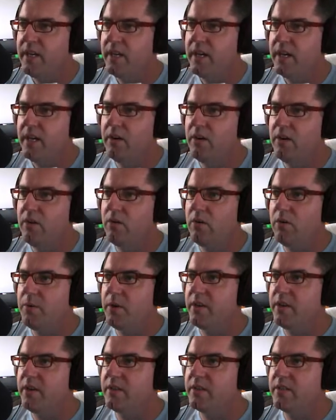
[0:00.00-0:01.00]
oh
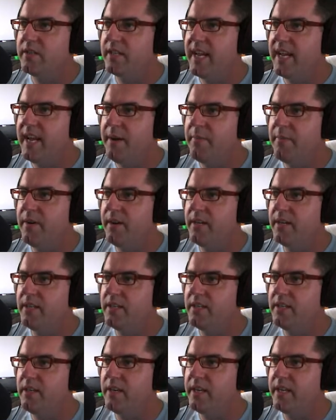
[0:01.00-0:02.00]
my goodness, the camera,
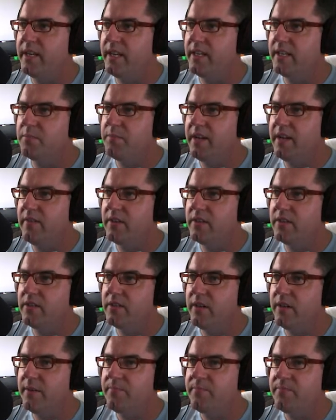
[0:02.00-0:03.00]
it gets me every
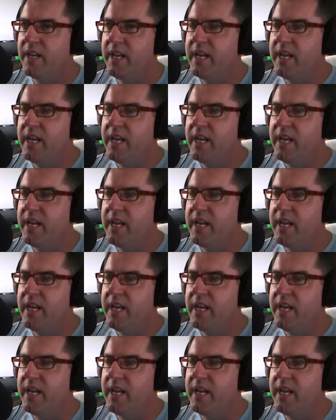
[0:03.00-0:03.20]
time.